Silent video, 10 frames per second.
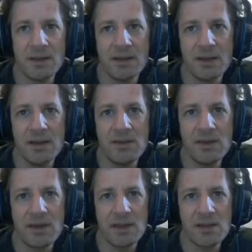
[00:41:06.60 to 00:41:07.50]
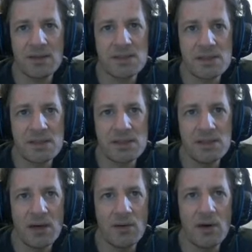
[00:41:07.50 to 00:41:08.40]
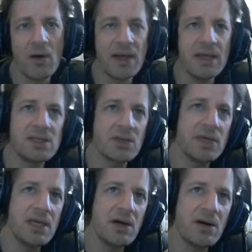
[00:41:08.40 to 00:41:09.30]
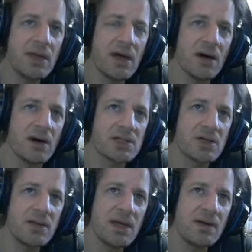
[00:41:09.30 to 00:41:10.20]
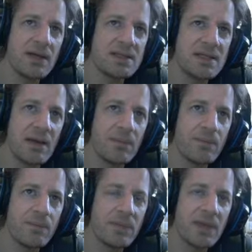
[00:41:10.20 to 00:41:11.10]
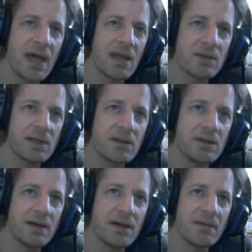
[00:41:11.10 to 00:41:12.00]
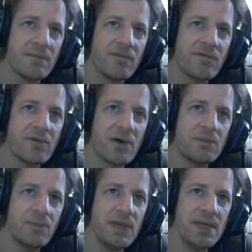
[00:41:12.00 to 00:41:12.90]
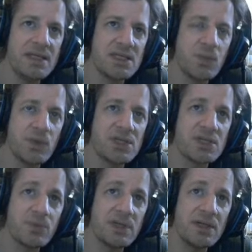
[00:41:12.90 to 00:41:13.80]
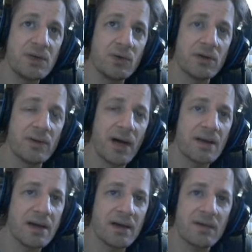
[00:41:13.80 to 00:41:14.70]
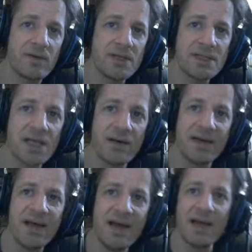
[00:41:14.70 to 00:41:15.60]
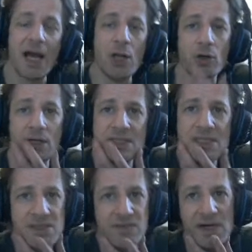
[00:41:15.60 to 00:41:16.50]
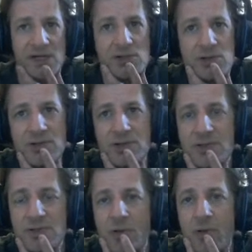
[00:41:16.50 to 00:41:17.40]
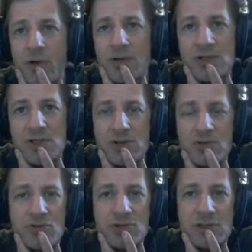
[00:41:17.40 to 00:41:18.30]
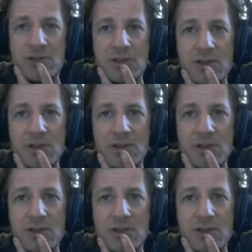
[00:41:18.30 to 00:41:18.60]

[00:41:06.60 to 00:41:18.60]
Anything else? No. Okay, so here they are. So there is that little front piece, which is pretty cool. I like it. Very solid. And look at these fenders. Oh, these are juicy.